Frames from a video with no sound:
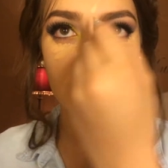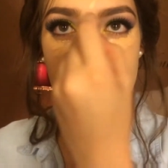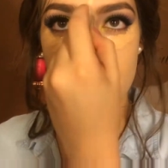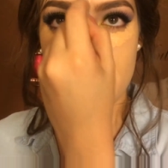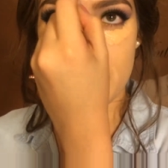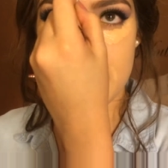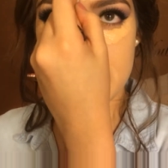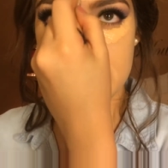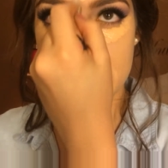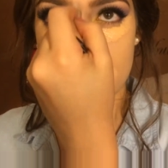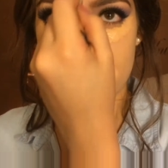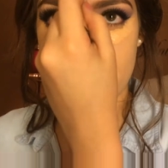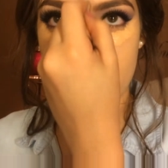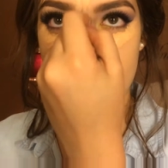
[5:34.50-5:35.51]
on
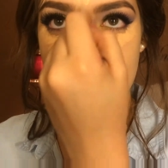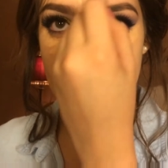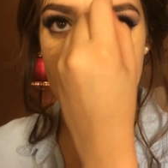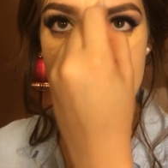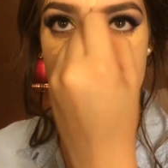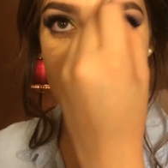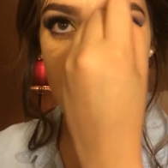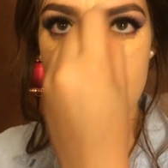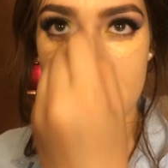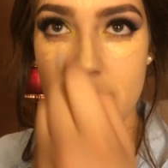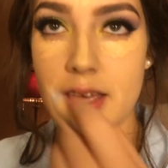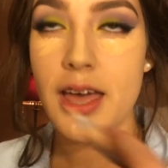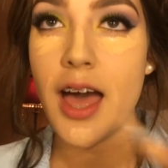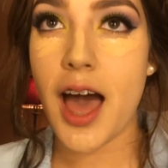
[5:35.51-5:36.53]
the forehead.
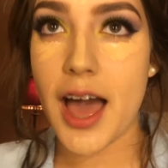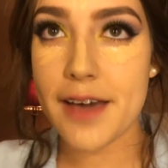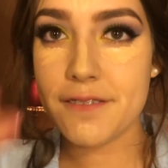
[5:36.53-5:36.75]
I